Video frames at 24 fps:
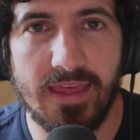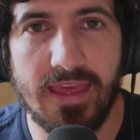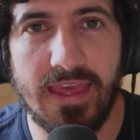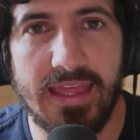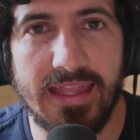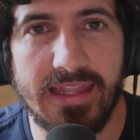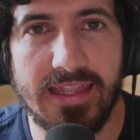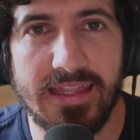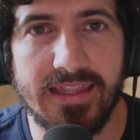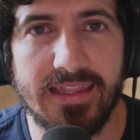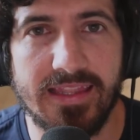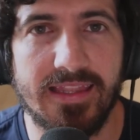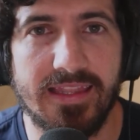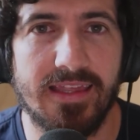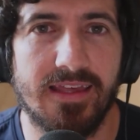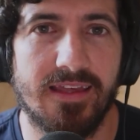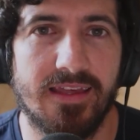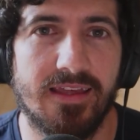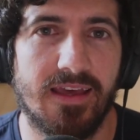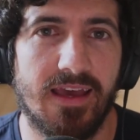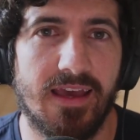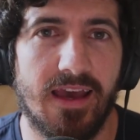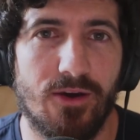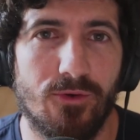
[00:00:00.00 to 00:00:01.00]
And
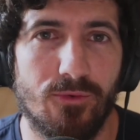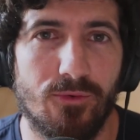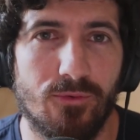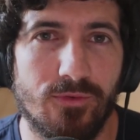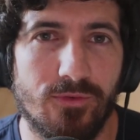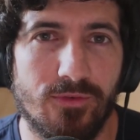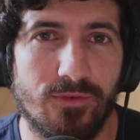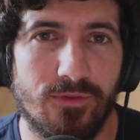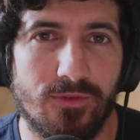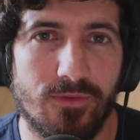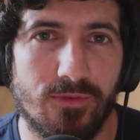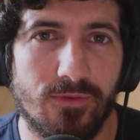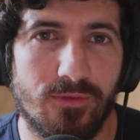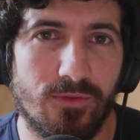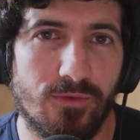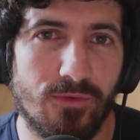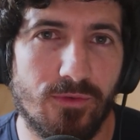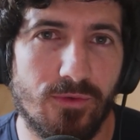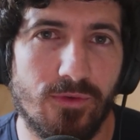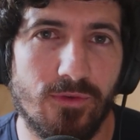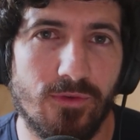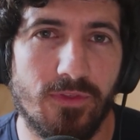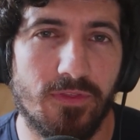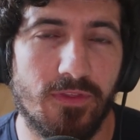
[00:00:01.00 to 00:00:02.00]
how
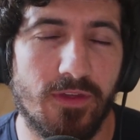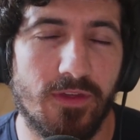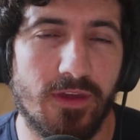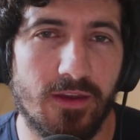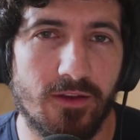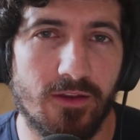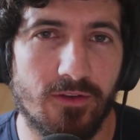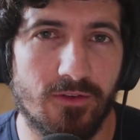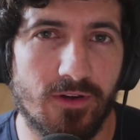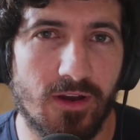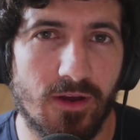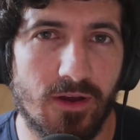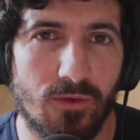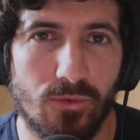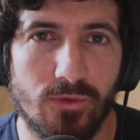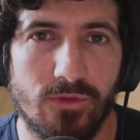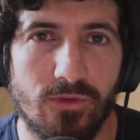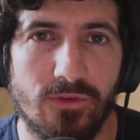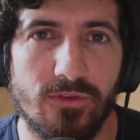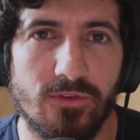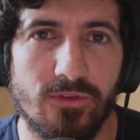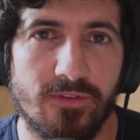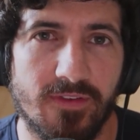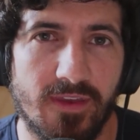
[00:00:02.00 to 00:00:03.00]
do you think, or how
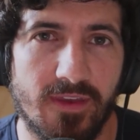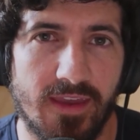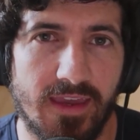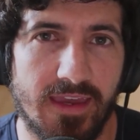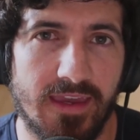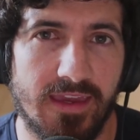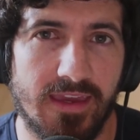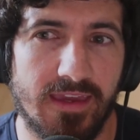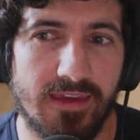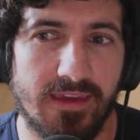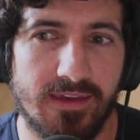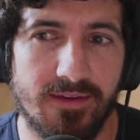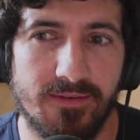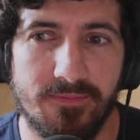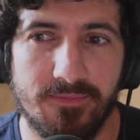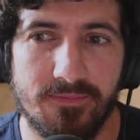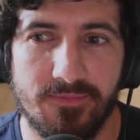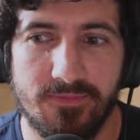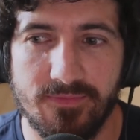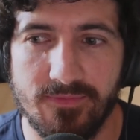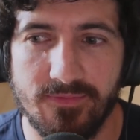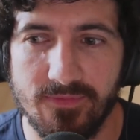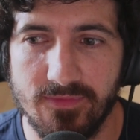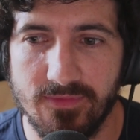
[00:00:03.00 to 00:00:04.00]
would you say
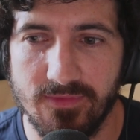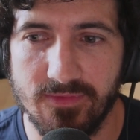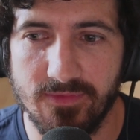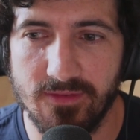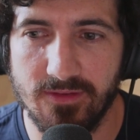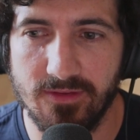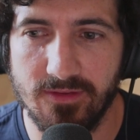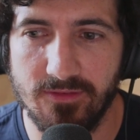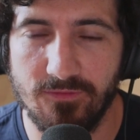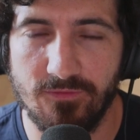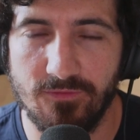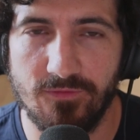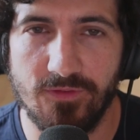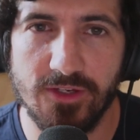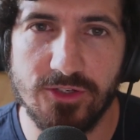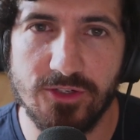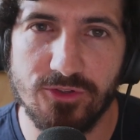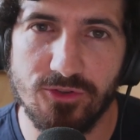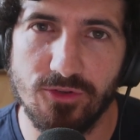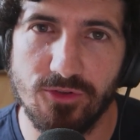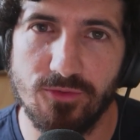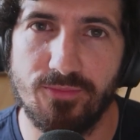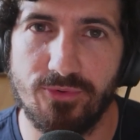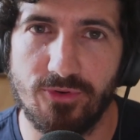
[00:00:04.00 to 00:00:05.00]

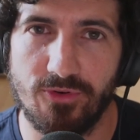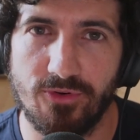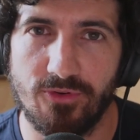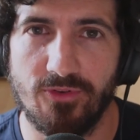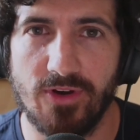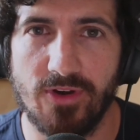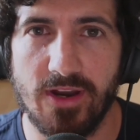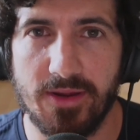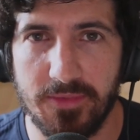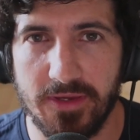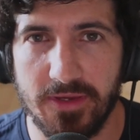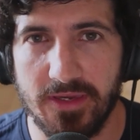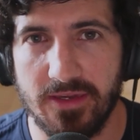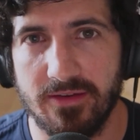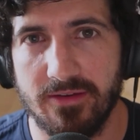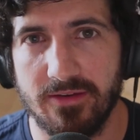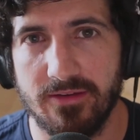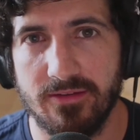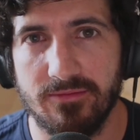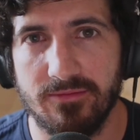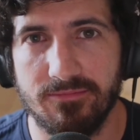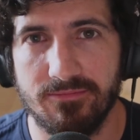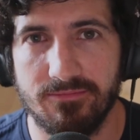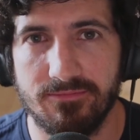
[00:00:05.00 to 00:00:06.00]
visual
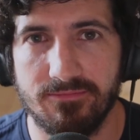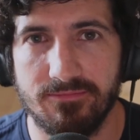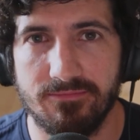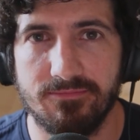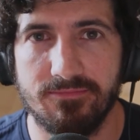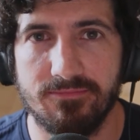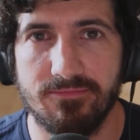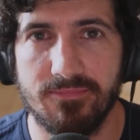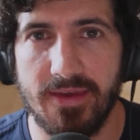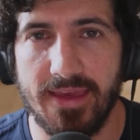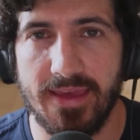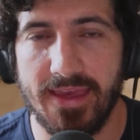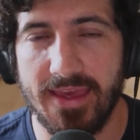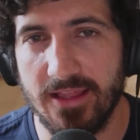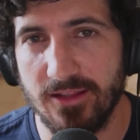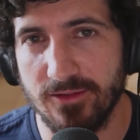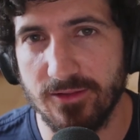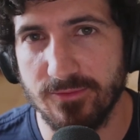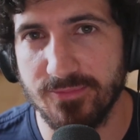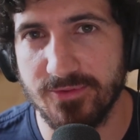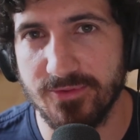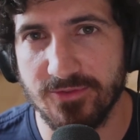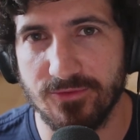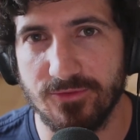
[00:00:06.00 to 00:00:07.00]
programming
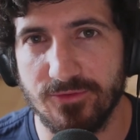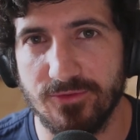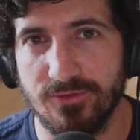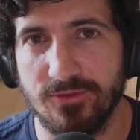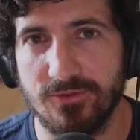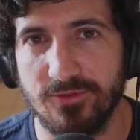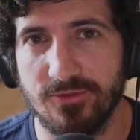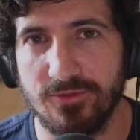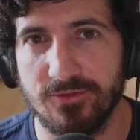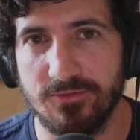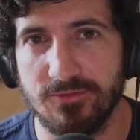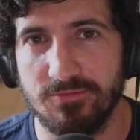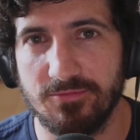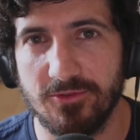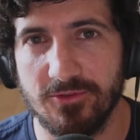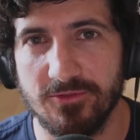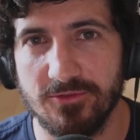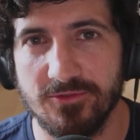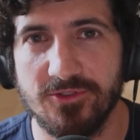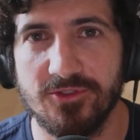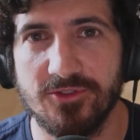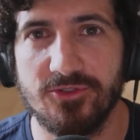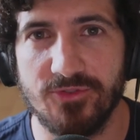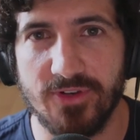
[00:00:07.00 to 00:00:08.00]
helps or
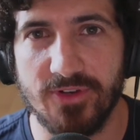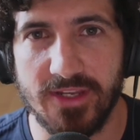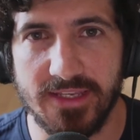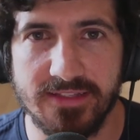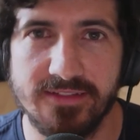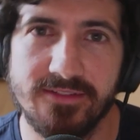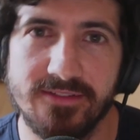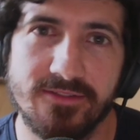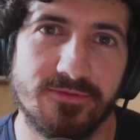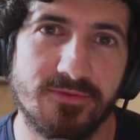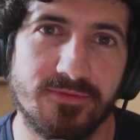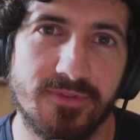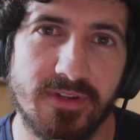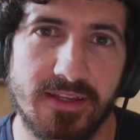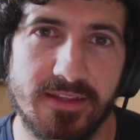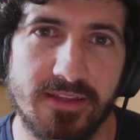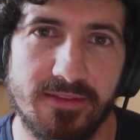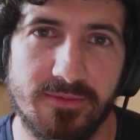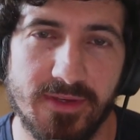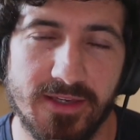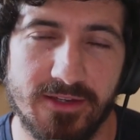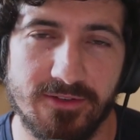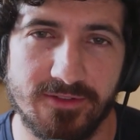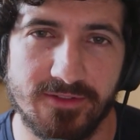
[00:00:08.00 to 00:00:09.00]
constrains,
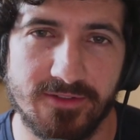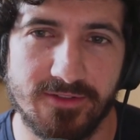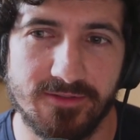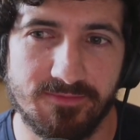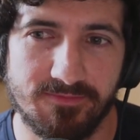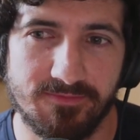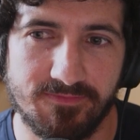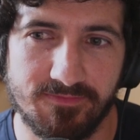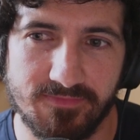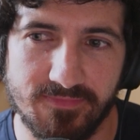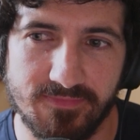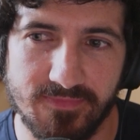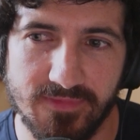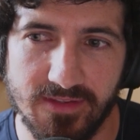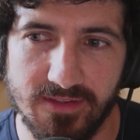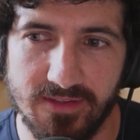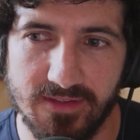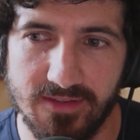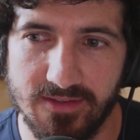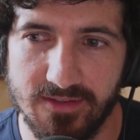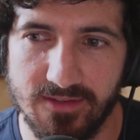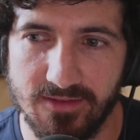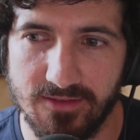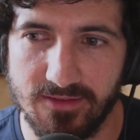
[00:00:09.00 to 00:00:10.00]
right? Because
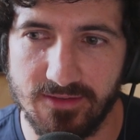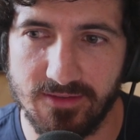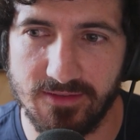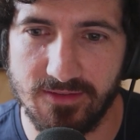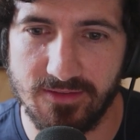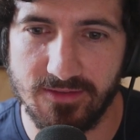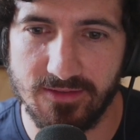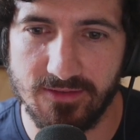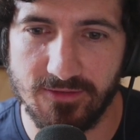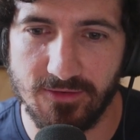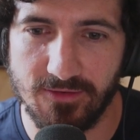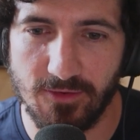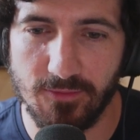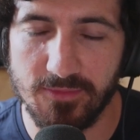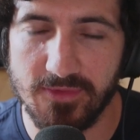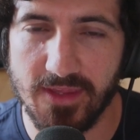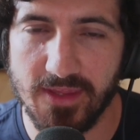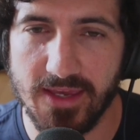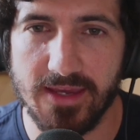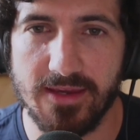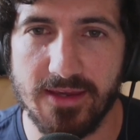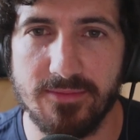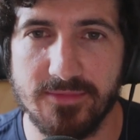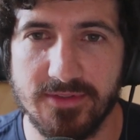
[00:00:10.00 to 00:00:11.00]

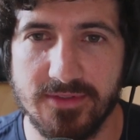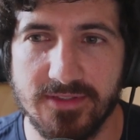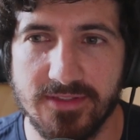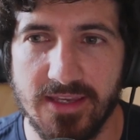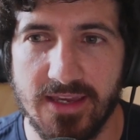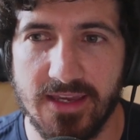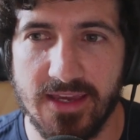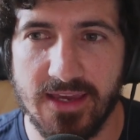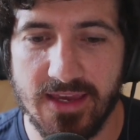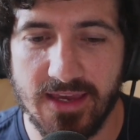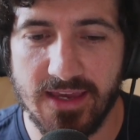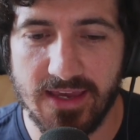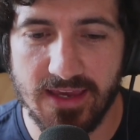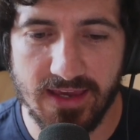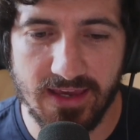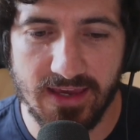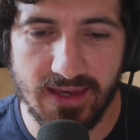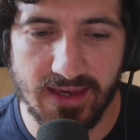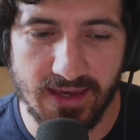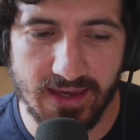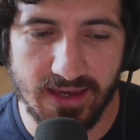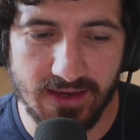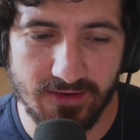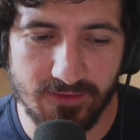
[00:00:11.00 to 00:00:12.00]
sometimes,
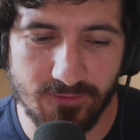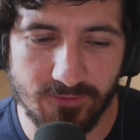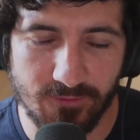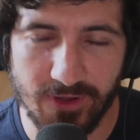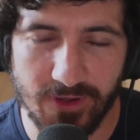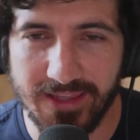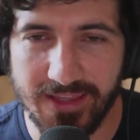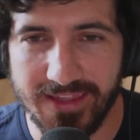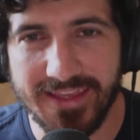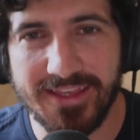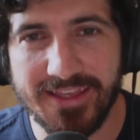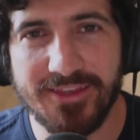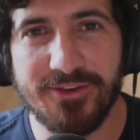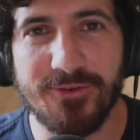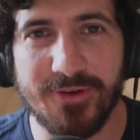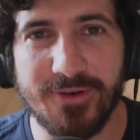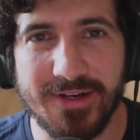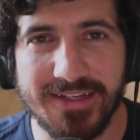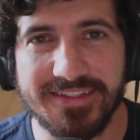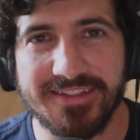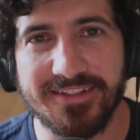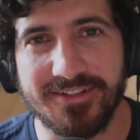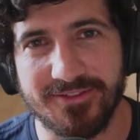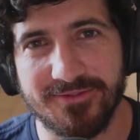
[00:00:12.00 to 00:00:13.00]
well, I'll let you
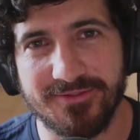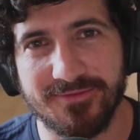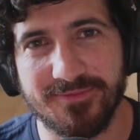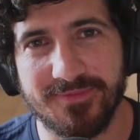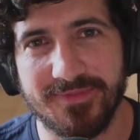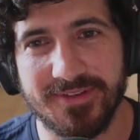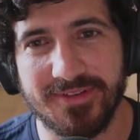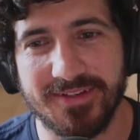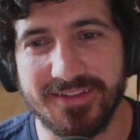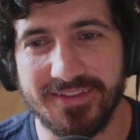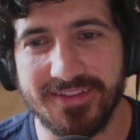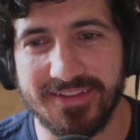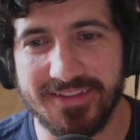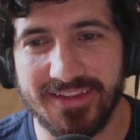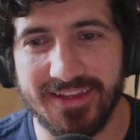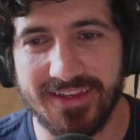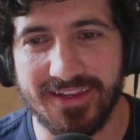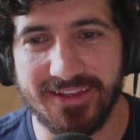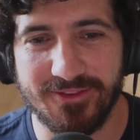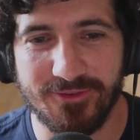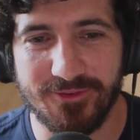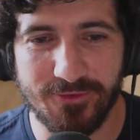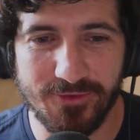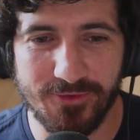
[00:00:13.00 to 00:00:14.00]
answer, but
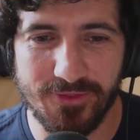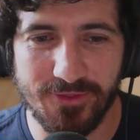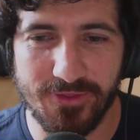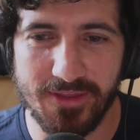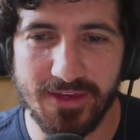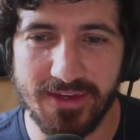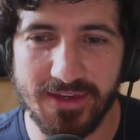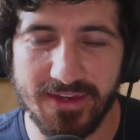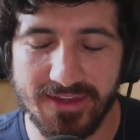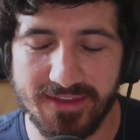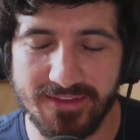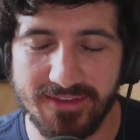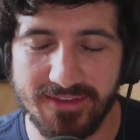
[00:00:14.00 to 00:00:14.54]
do you think